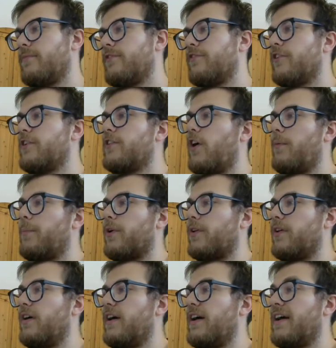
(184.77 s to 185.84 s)
For
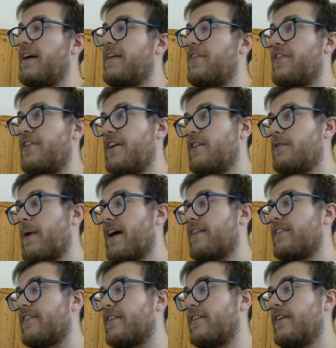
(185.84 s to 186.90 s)
example, in this
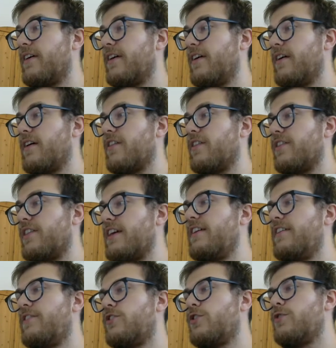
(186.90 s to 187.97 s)
pattern,
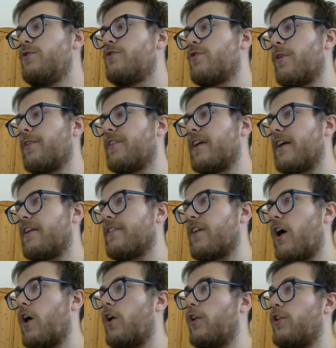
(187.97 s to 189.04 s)
these two crossings
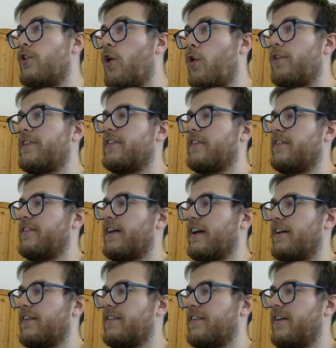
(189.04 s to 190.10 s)
are not
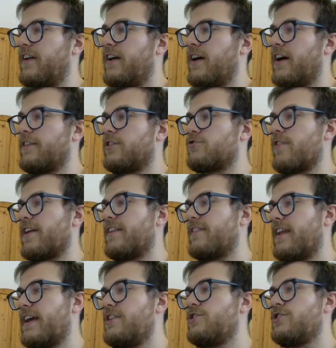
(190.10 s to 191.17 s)
distinct, as a
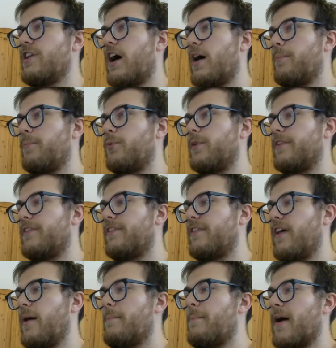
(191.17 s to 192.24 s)
translation
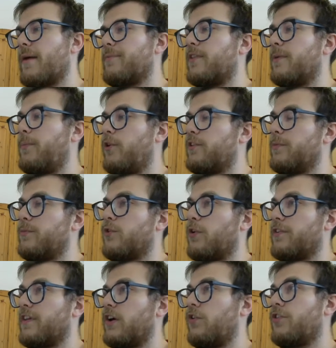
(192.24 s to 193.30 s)
upwards maps the bottom
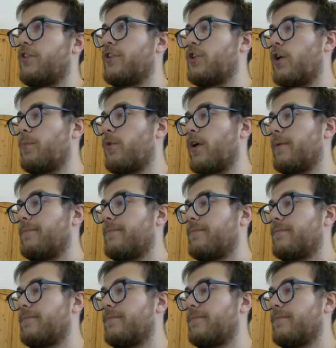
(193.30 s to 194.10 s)
crossing onto the top one.